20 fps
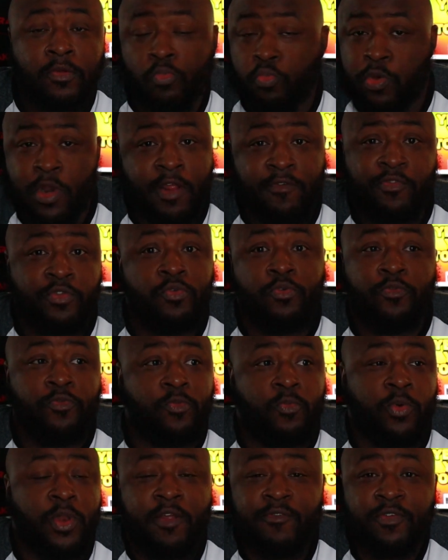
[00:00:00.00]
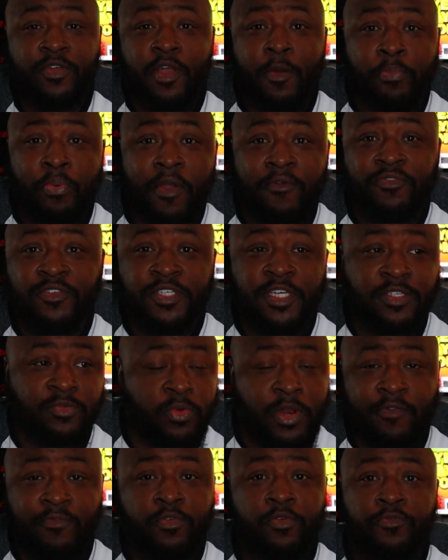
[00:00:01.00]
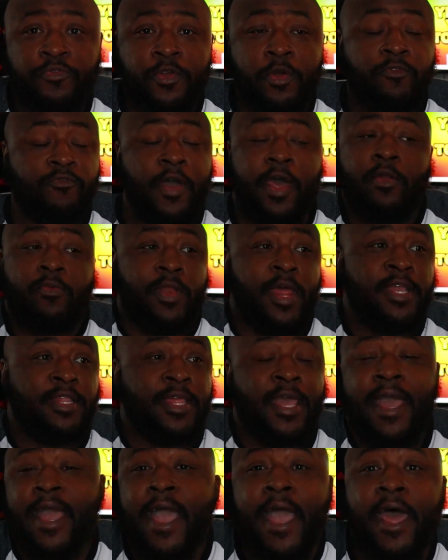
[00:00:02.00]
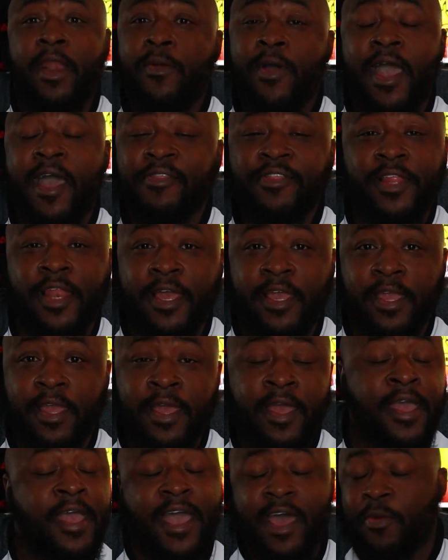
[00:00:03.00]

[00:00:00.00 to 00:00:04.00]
whatever you whatever your preference is whatever you feel if i don't like that i don't have to like it